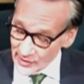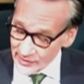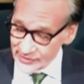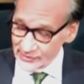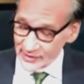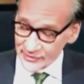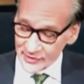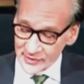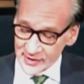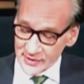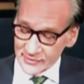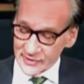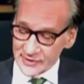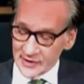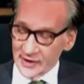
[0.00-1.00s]
Also, I thought
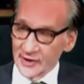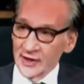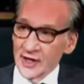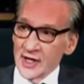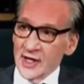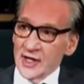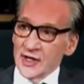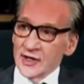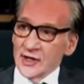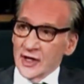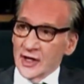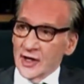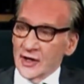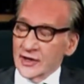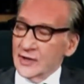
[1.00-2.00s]
interesting,
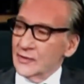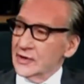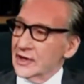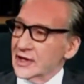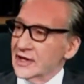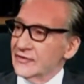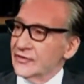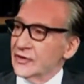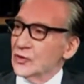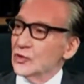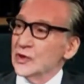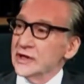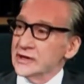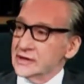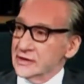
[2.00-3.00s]
uh, they were looking for the
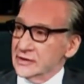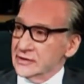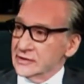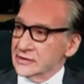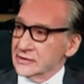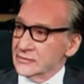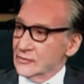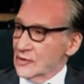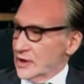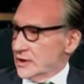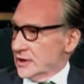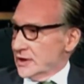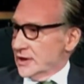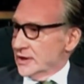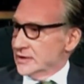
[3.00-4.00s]
reasons
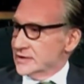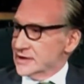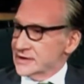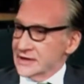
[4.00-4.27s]
why the kids,